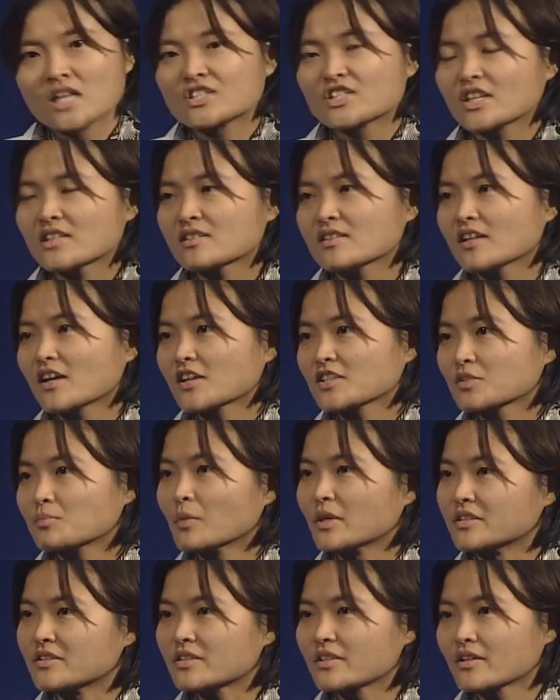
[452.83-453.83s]
Just last
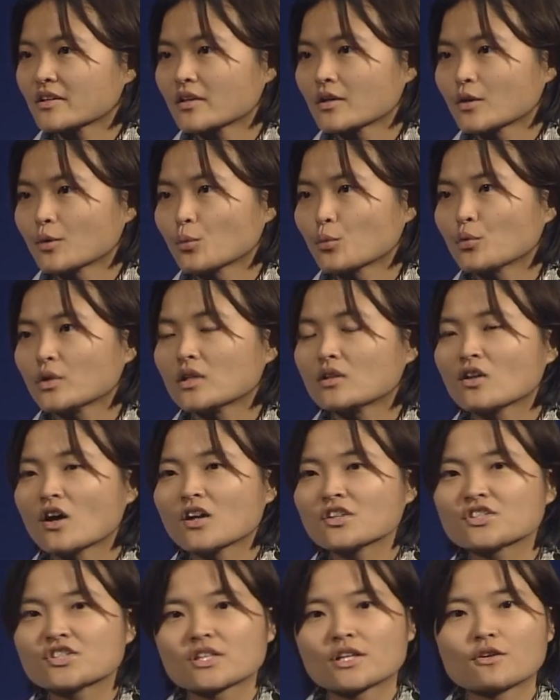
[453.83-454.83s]
month, we
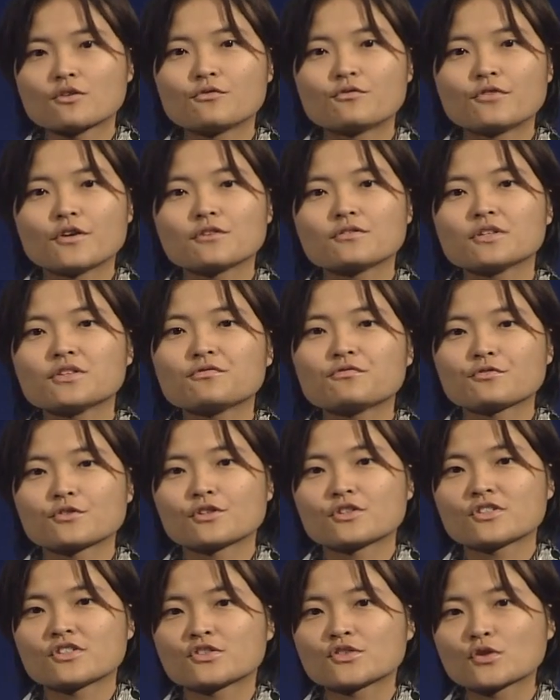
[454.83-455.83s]
launched our very
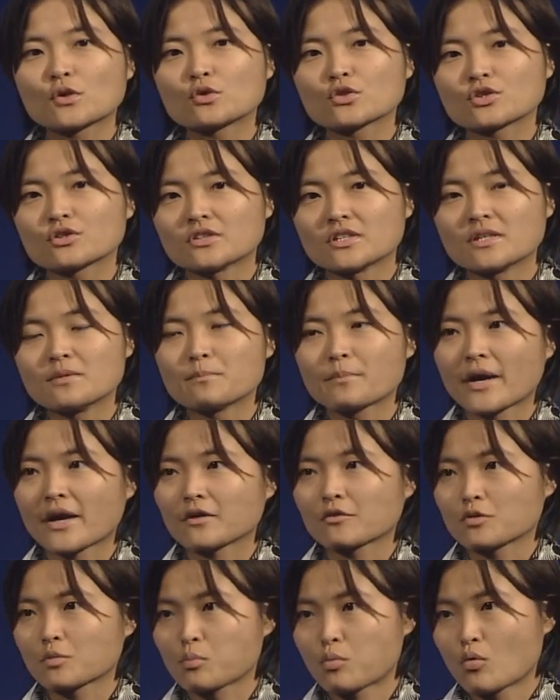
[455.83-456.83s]
first social
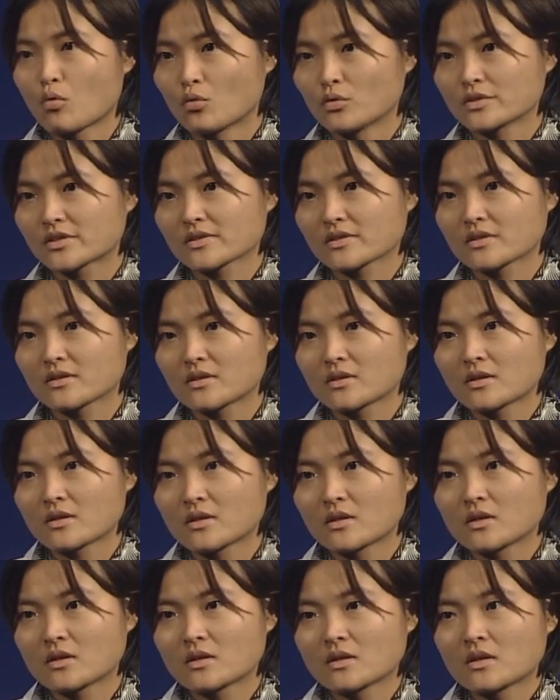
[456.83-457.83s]
impact report.
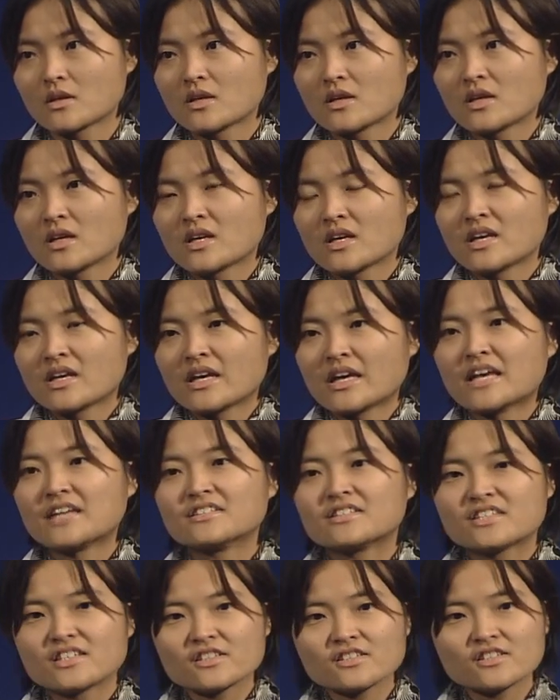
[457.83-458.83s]

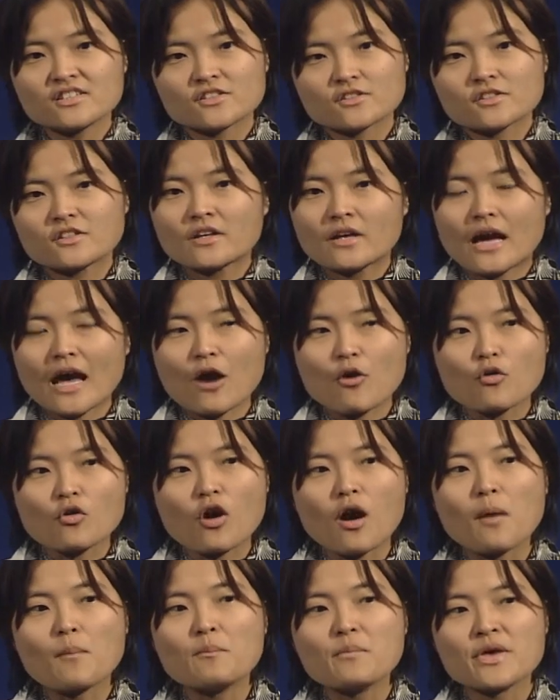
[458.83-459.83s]
And this is our
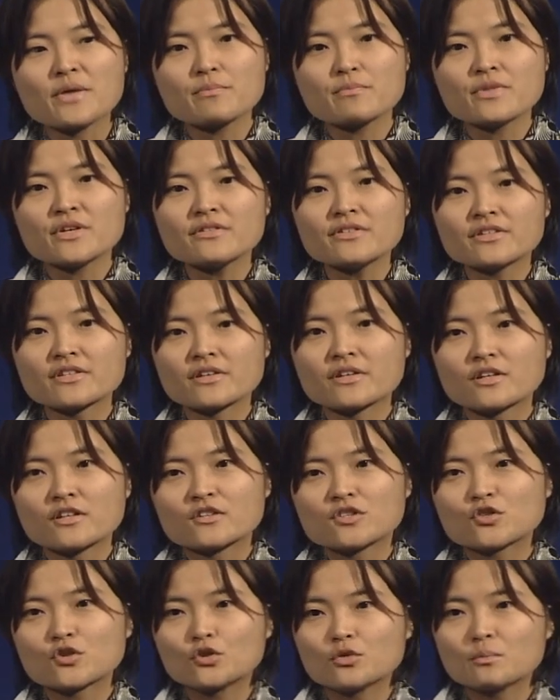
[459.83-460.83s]
commitment
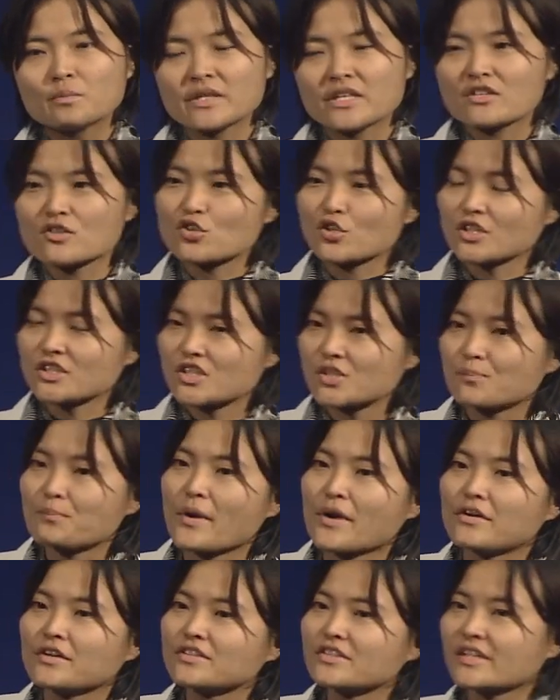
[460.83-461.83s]
to be
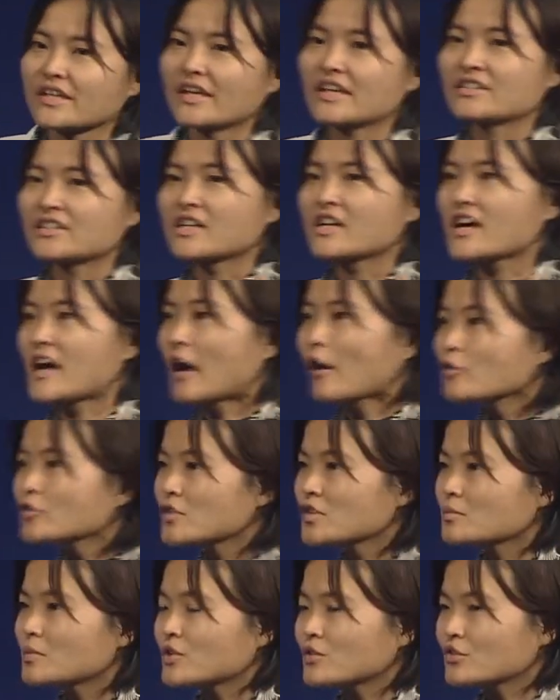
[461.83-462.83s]
transparent and
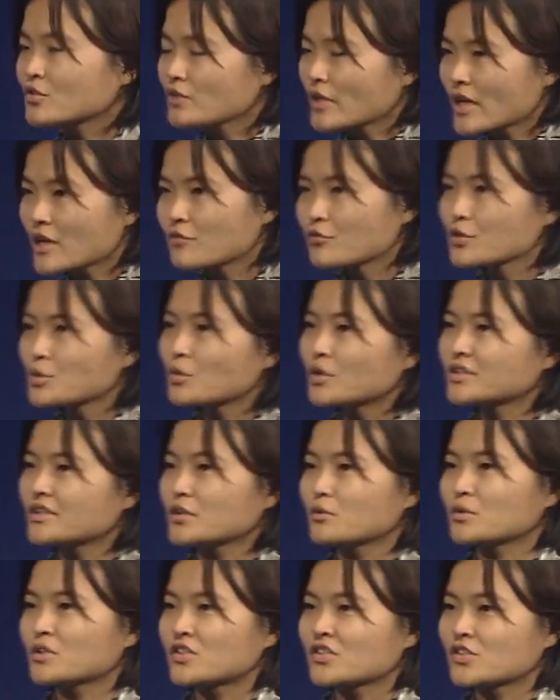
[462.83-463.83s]
accountable to everyone
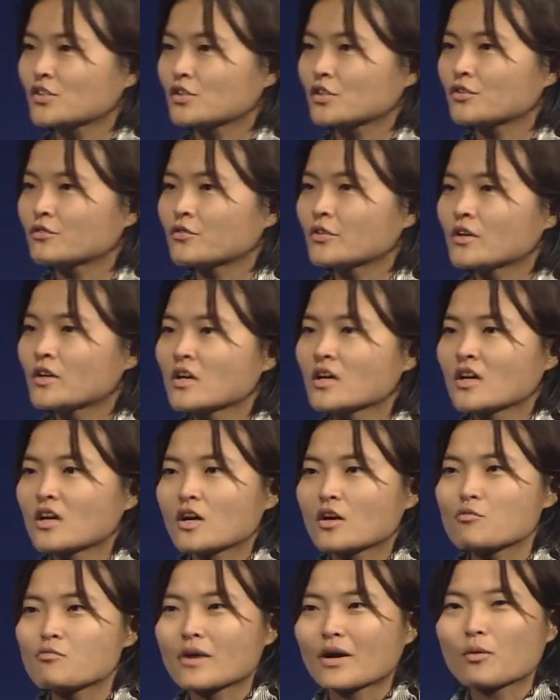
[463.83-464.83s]
that we serve
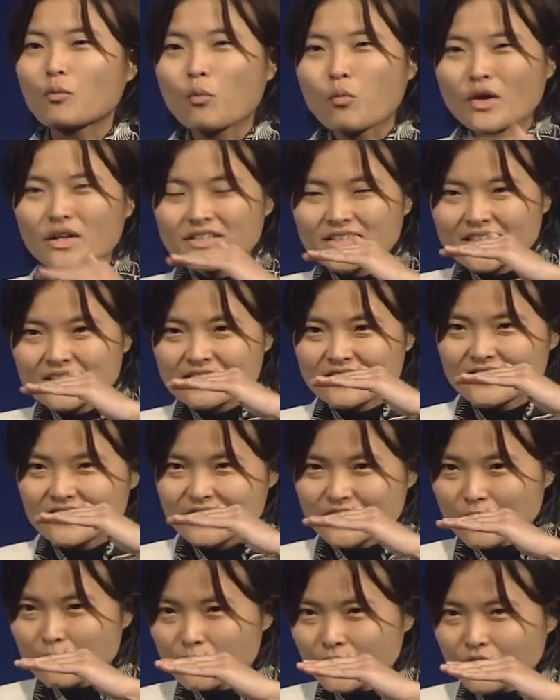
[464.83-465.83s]
around what that
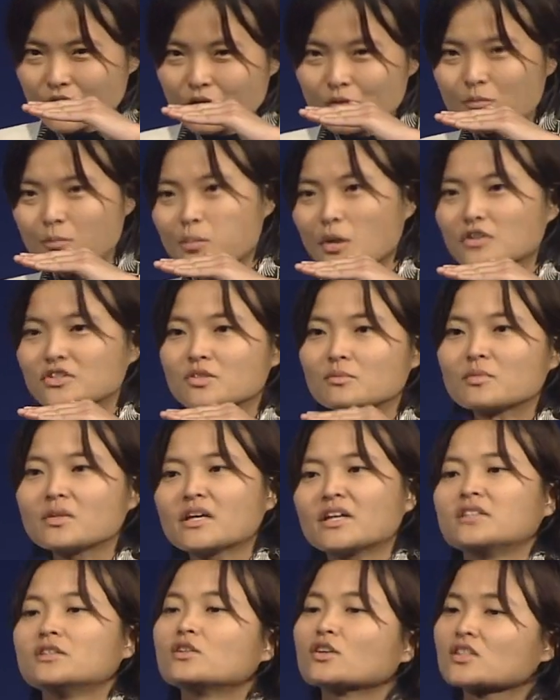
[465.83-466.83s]
double bottom
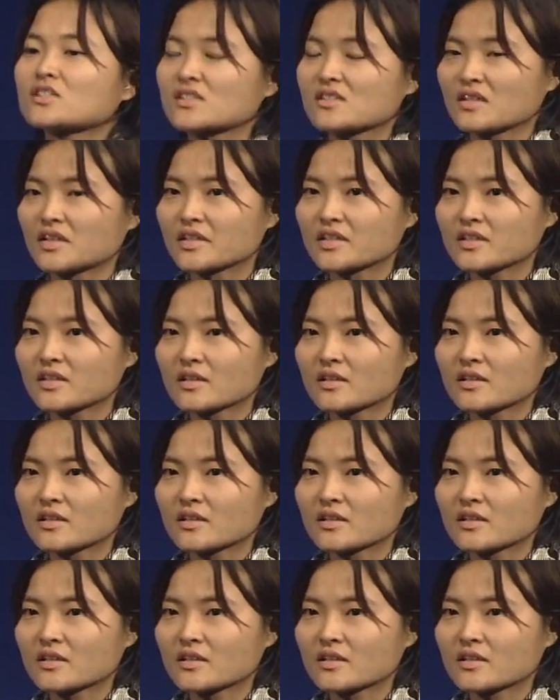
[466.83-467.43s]
line looks like.